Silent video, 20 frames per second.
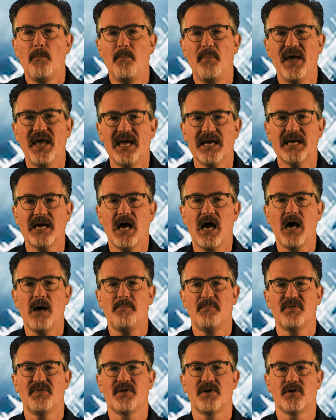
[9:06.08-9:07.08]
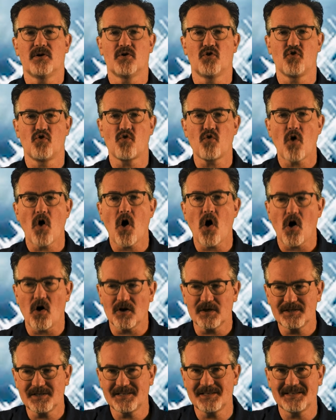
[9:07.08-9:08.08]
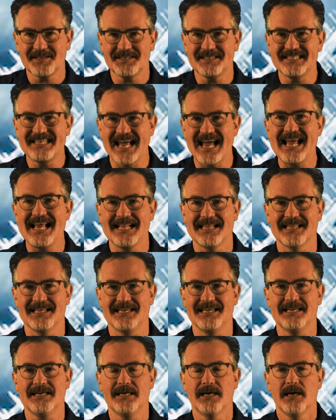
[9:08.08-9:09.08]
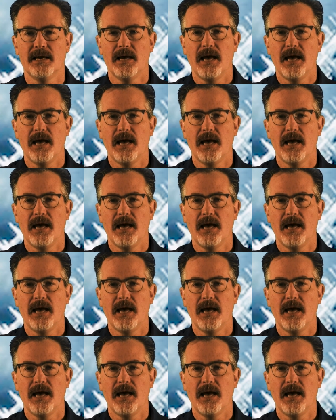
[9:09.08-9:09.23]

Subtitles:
pick up their cross daily,